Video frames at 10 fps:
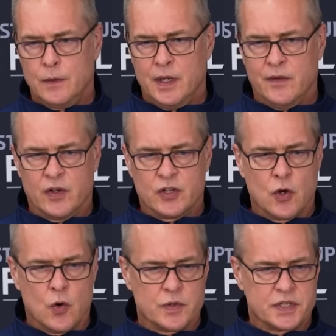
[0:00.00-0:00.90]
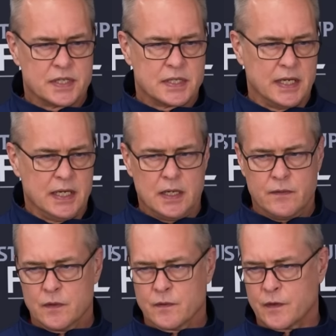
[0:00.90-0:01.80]
if it goes to
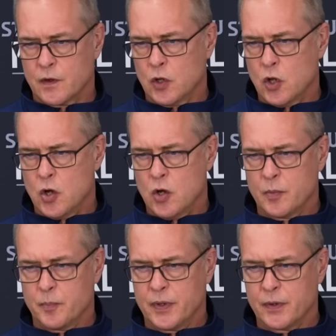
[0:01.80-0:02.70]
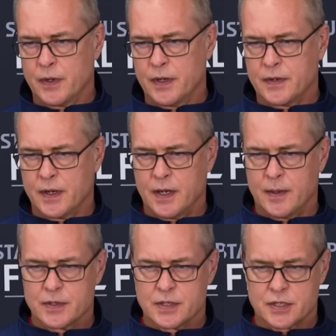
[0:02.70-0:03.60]
even for a long period of
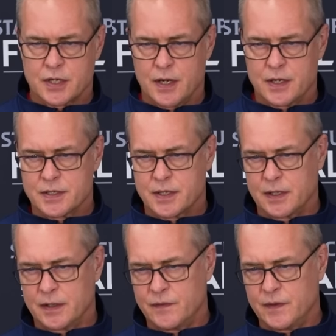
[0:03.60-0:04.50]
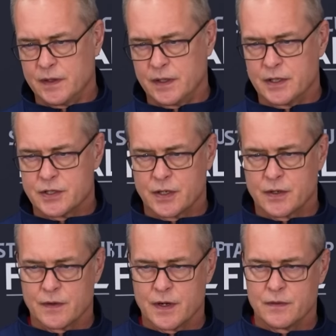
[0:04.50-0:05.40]
time, there's just constantly feeling each
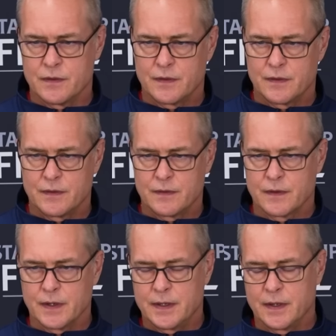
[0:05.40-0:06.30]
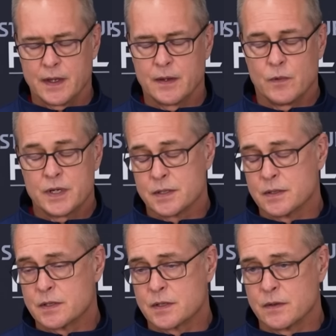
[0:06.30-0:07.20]
other out, right? And that
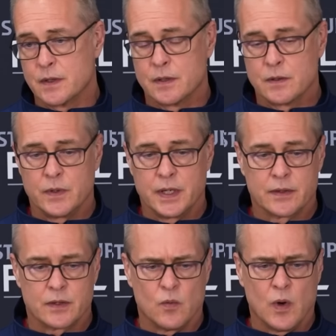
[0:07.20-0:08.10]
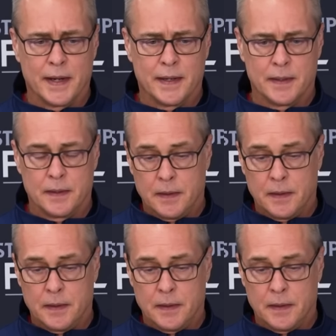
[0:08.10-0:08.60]
wasn't. So the, we get the one